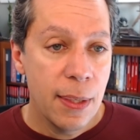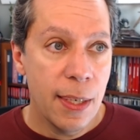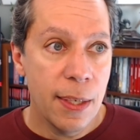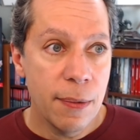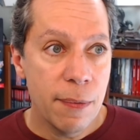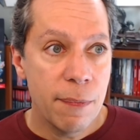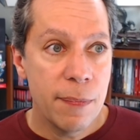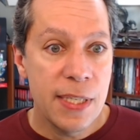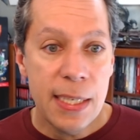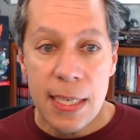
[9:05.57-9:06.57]
And
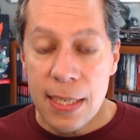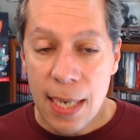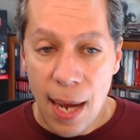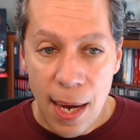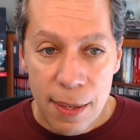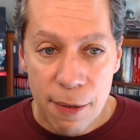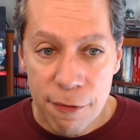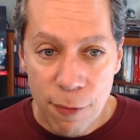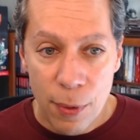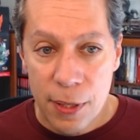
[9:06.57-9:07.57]
DDI, the
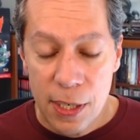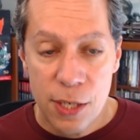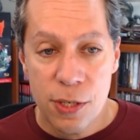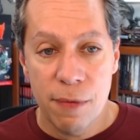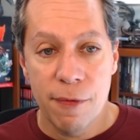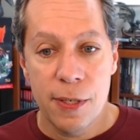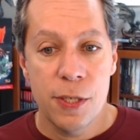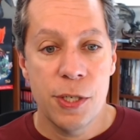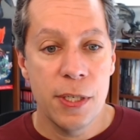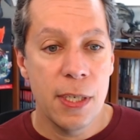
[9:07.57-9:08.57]
4th edition
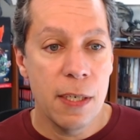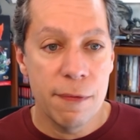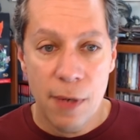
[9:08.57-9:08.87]
version of